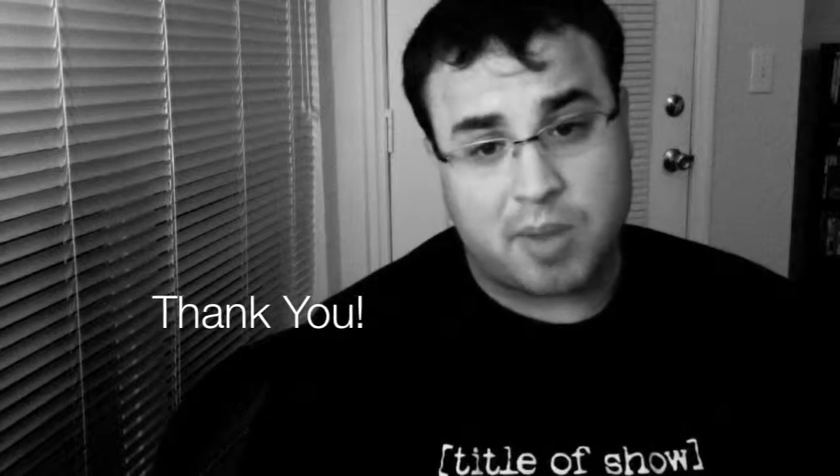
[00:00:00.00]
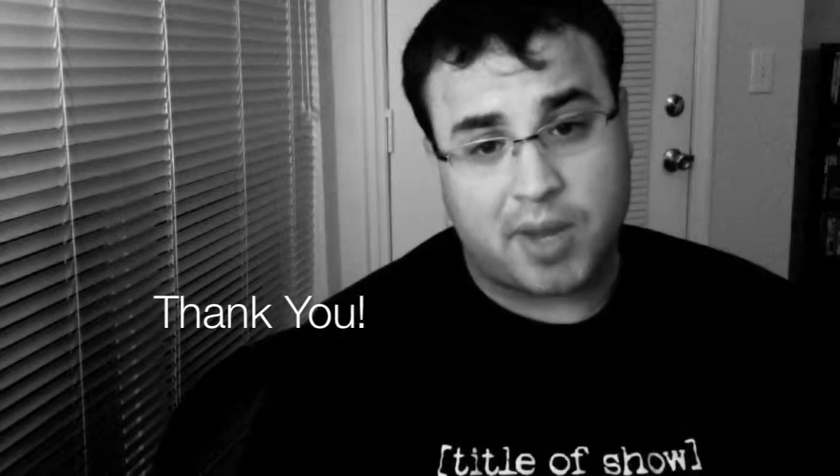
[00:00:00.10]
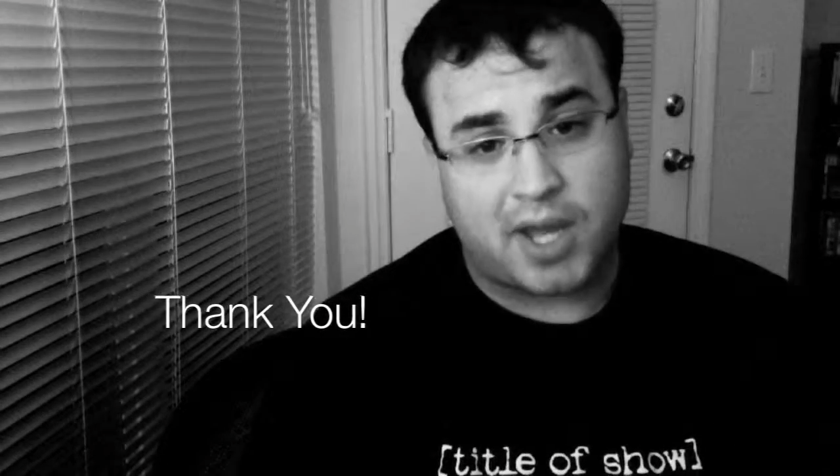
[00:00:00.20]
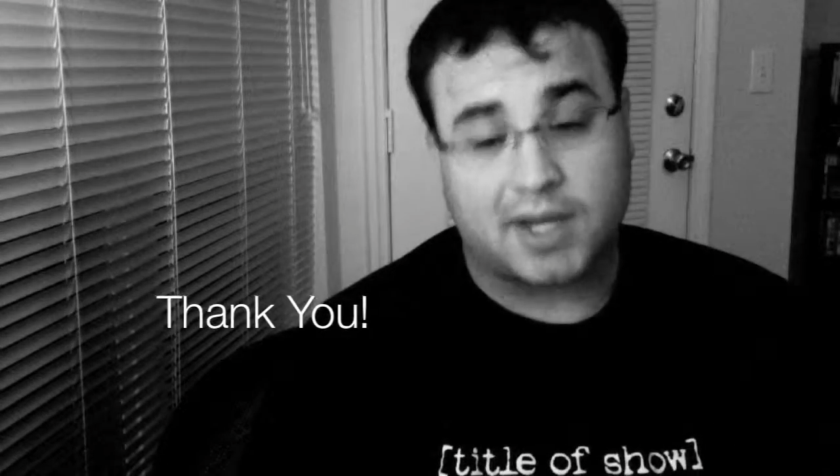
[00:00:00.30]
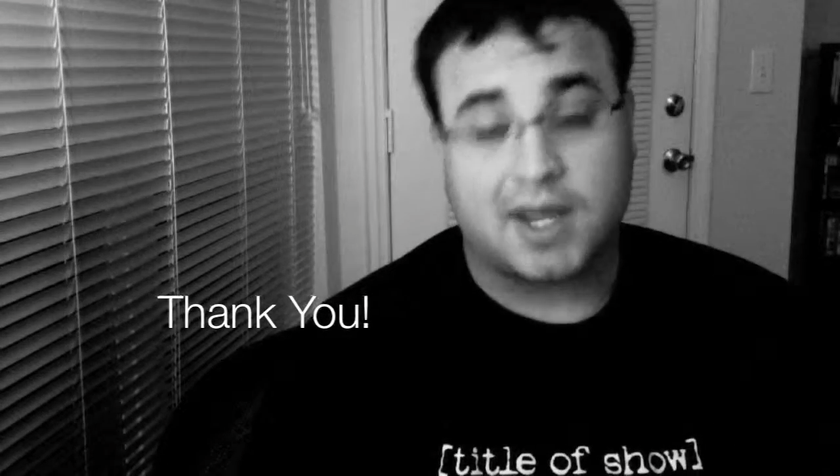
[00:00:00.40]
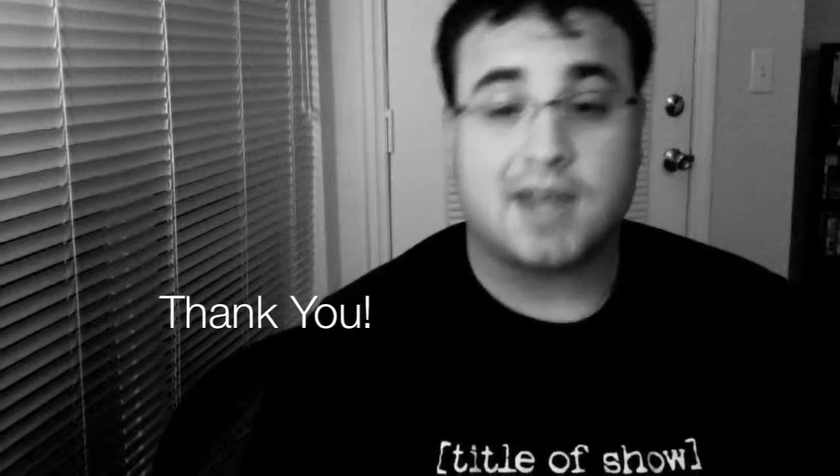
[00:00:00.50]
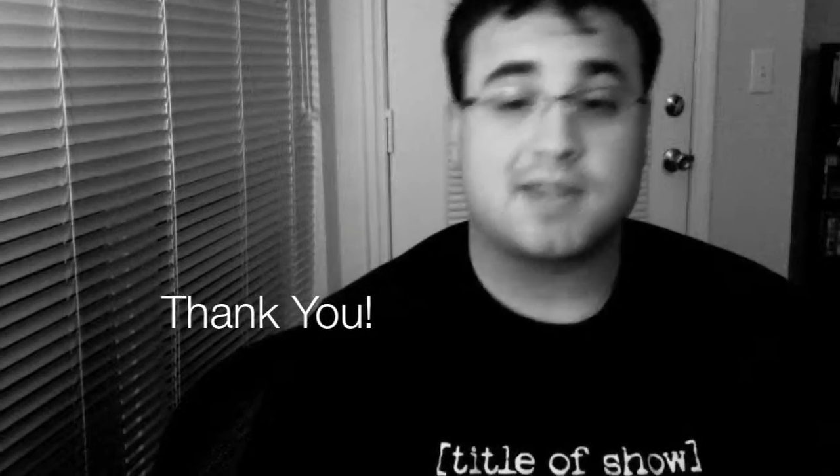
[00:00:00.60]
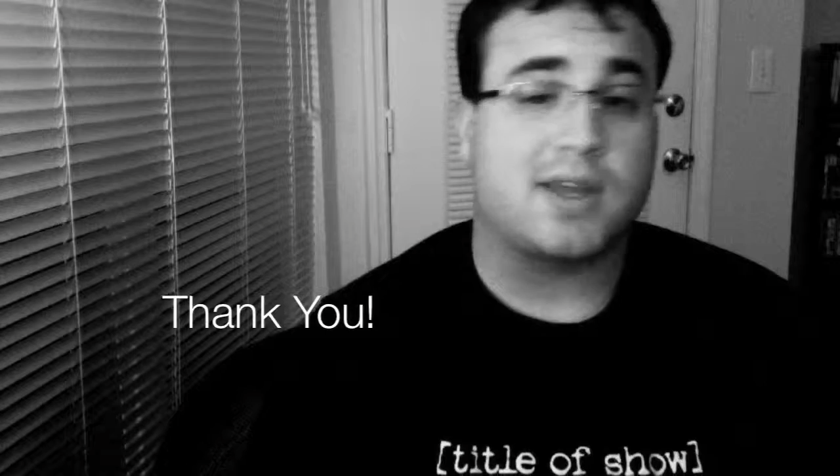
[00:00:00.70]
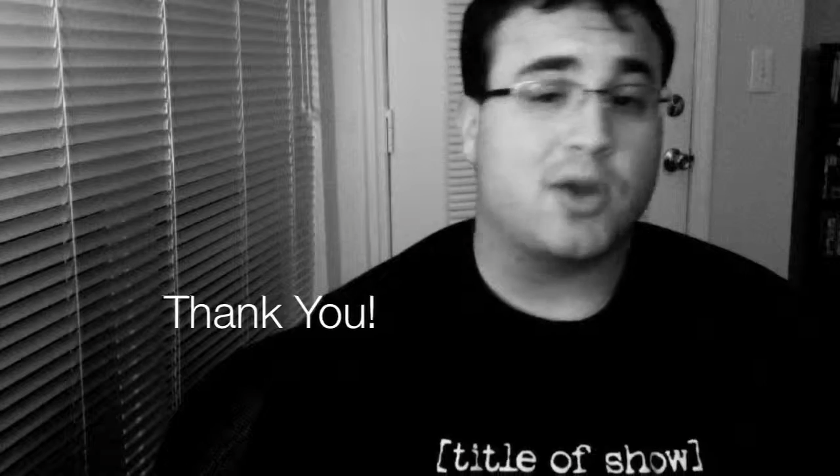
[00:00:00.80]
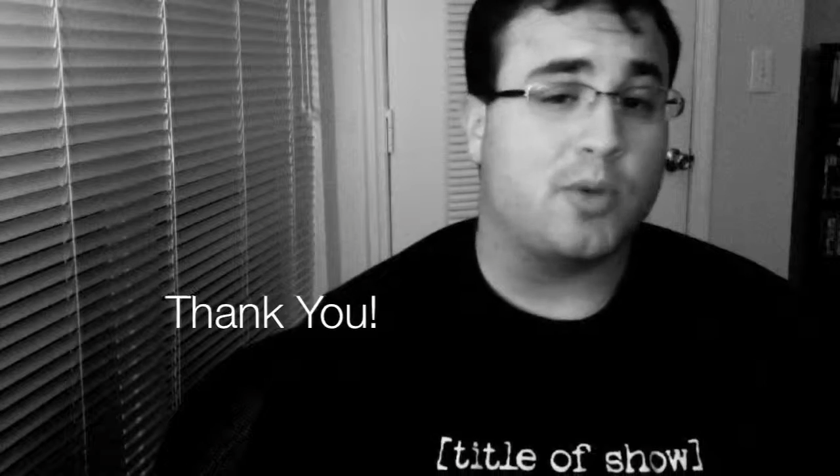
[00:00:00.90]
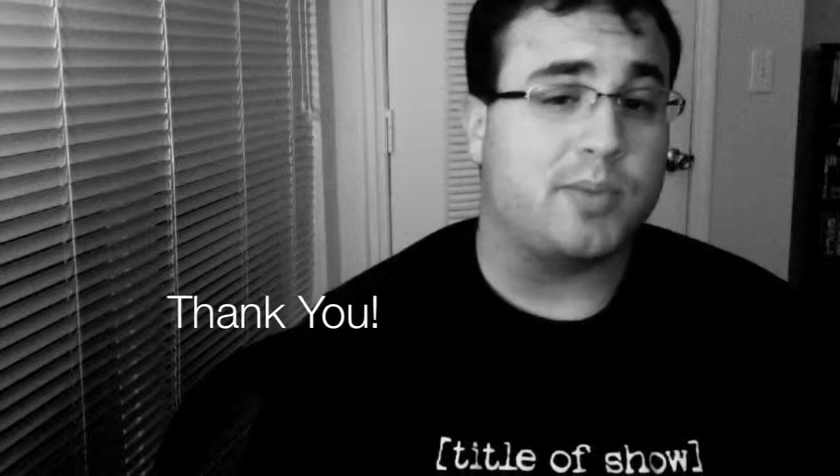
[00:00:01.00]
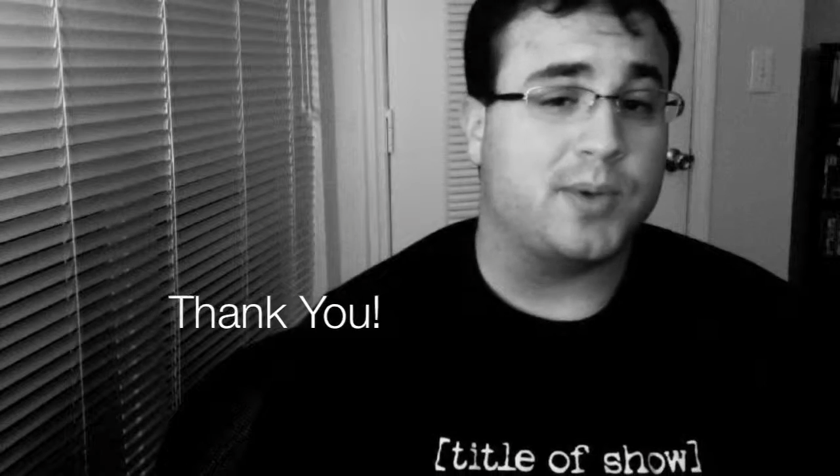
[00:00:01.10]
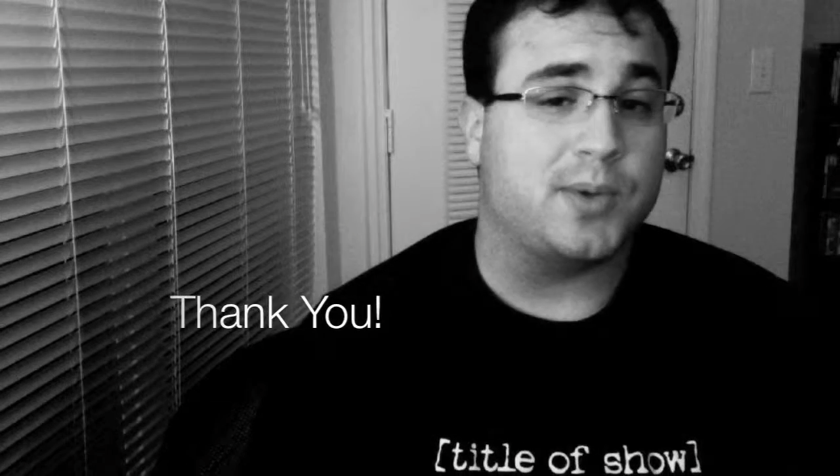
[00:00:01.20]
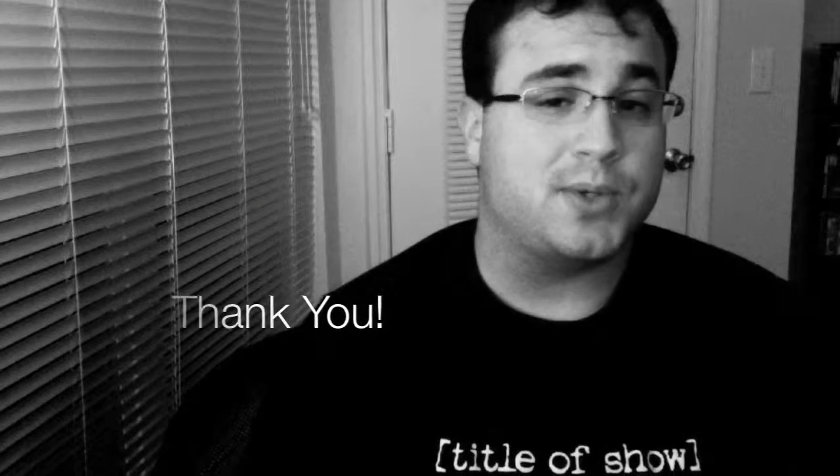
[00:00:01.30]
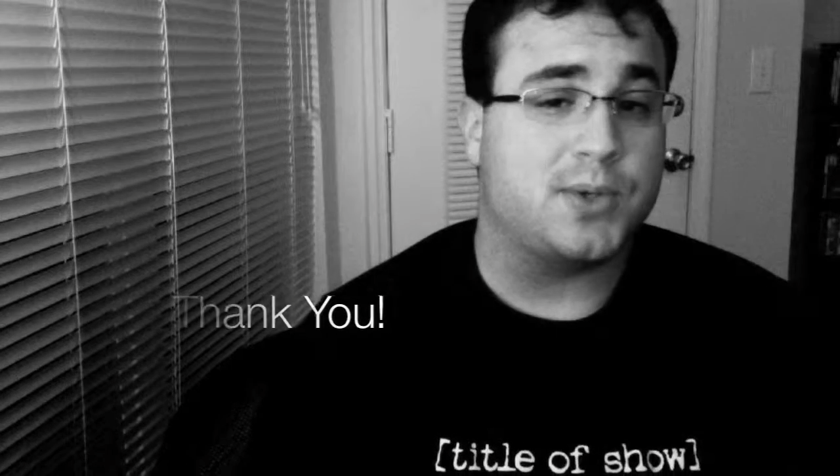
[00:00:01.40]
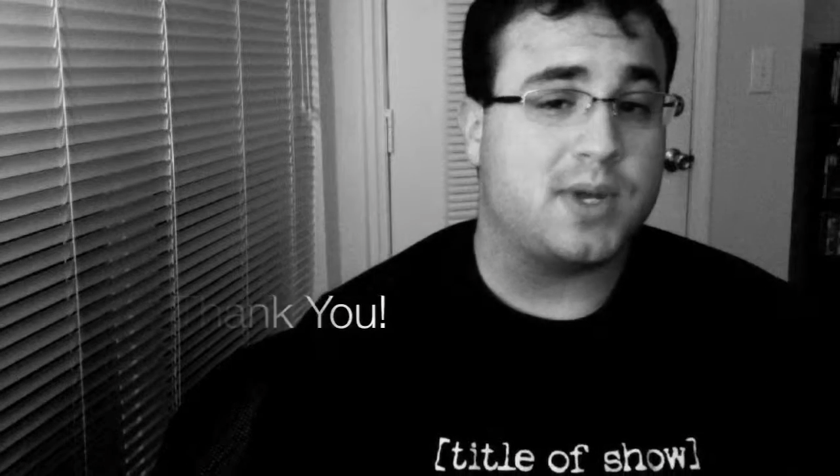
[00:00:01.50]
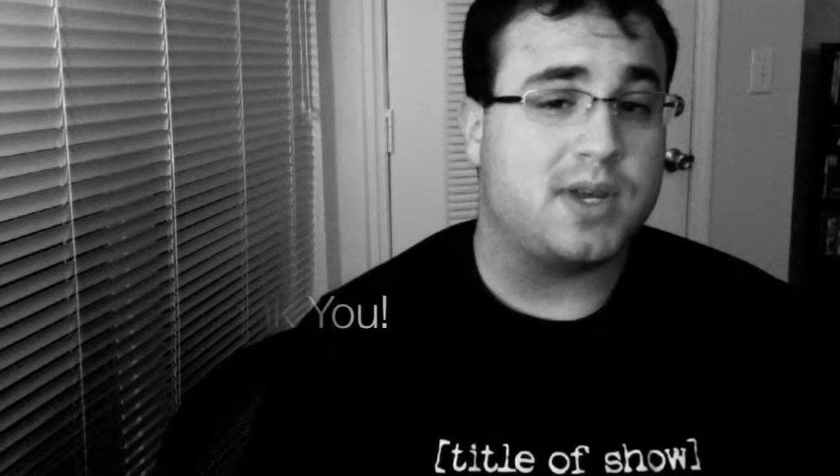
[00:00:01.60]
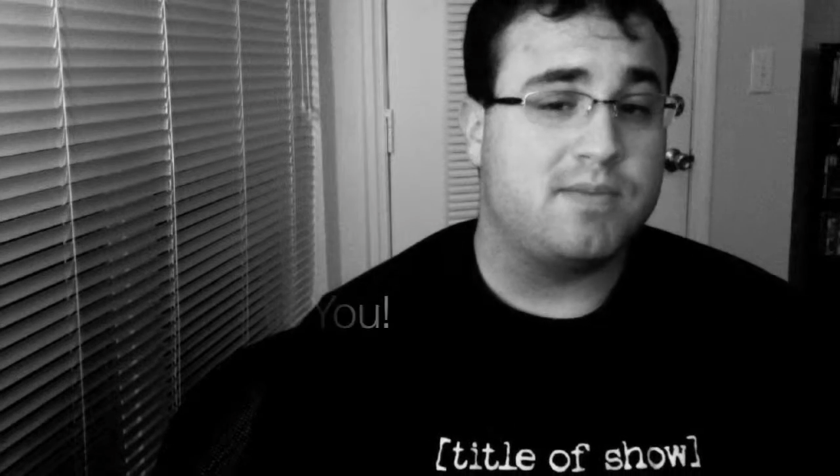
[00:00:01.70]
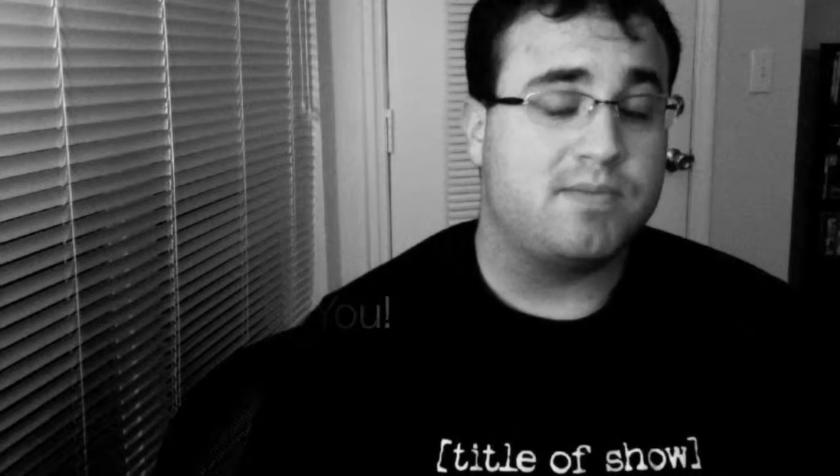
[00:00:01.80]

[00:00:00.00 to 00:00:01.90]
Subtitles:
podcast. I hope you enjoyed.